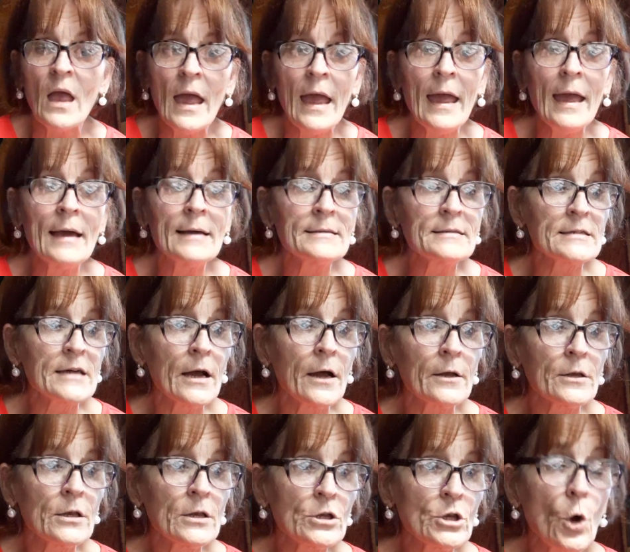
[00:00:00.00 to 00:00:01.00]
And
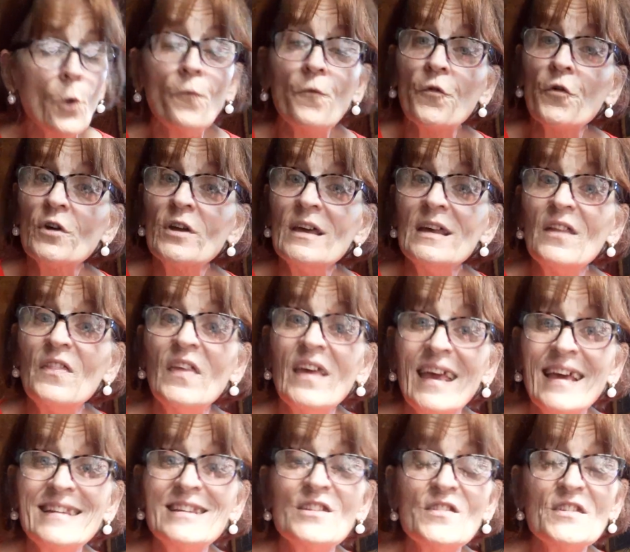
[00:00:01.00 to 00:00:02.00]
uh, don't forget at the
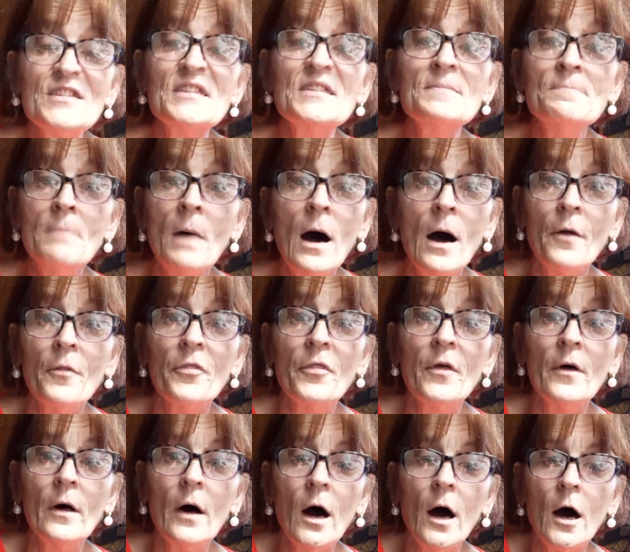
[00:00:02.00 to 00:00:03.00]
end of this month,
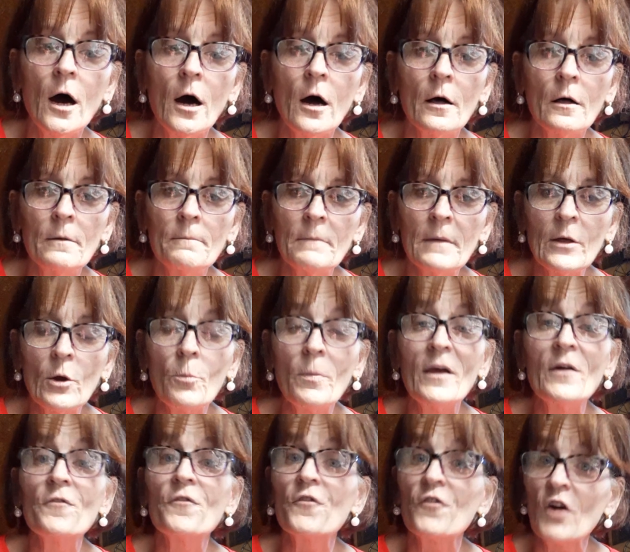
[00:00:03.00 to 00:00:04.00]
uh, it'll be
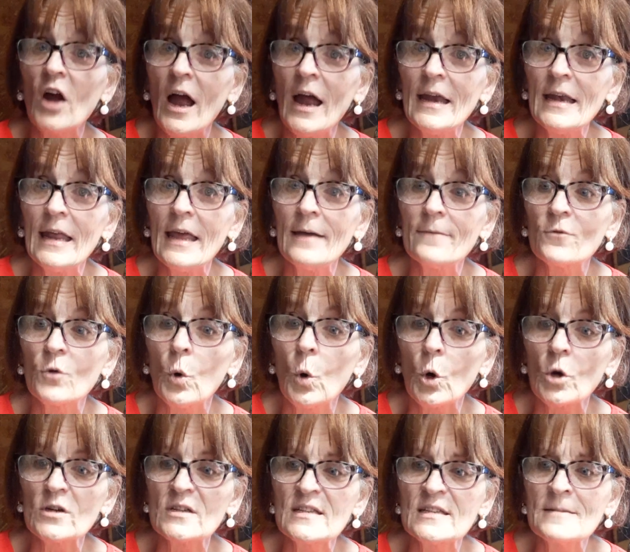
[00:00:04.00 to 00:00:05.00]
a Friday, of
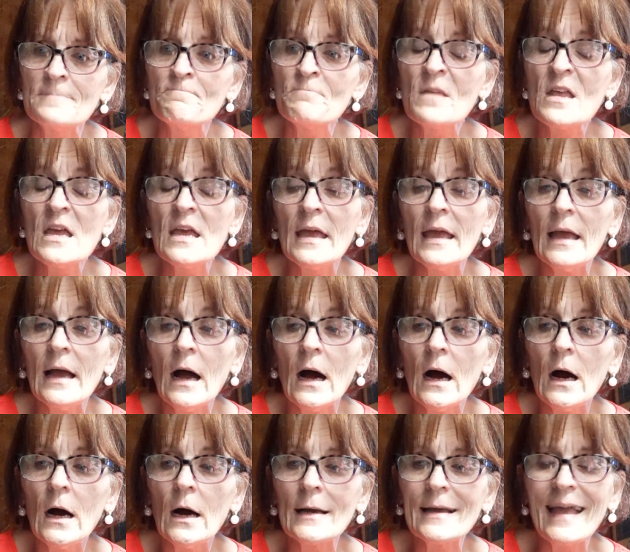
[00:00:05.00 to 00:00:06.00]
course. Uh,
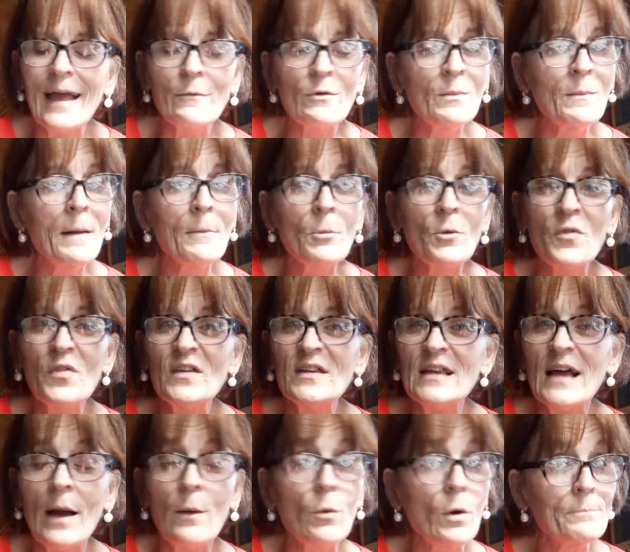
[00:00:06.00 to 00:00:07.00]
I uh, can't remember the,
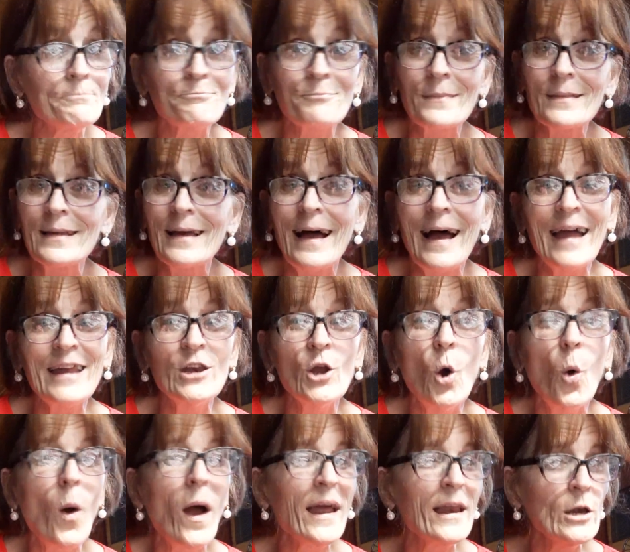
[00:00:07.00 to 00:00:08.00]
I, I,
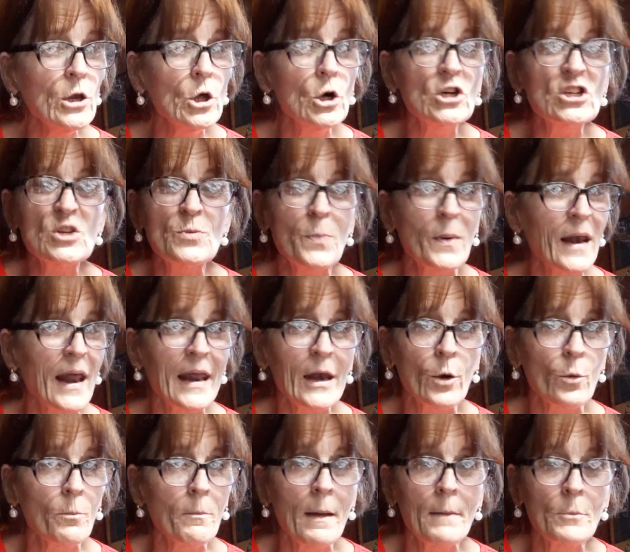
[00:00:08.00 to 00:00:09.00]
know I looked, but I
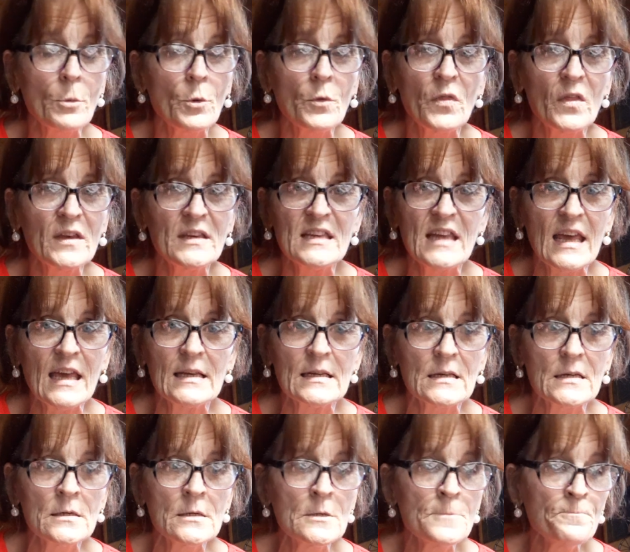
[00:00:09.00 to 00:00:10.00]
don't remember the date.